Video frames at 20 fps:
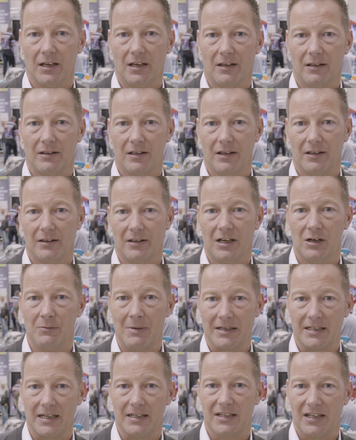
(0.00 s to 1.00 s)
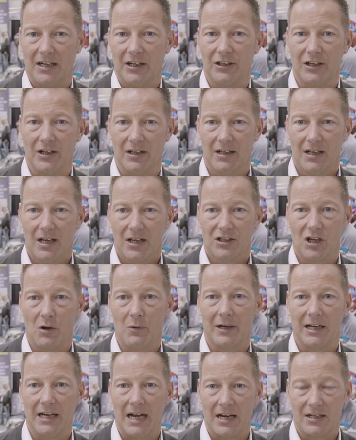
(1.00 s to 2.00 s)
the, the, the pneumatic cylinder. So
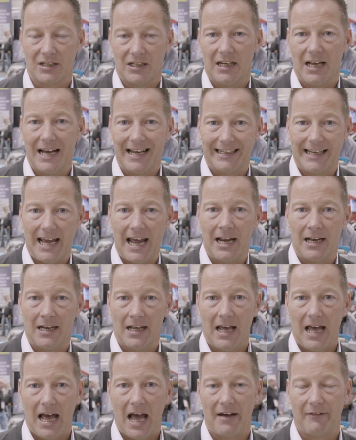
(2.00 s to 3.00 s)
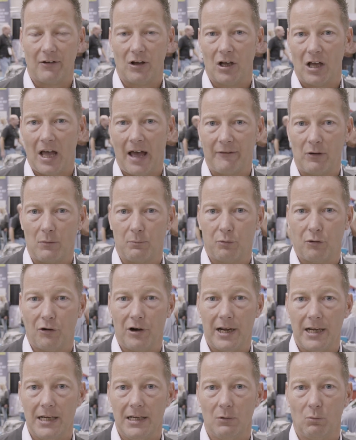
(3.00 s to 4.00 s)
we can actually, again, have a, have a
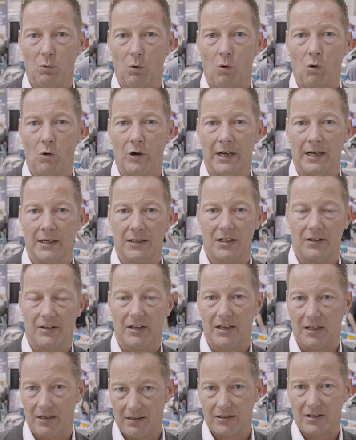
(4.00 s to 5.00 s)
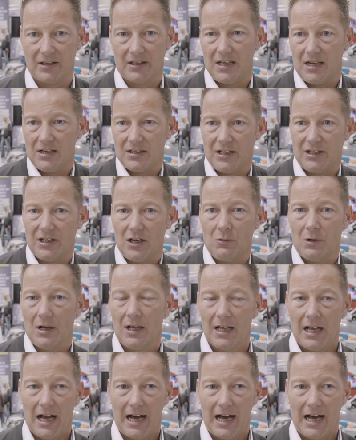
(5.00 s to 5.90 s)
pre-warning to the, to the ECU.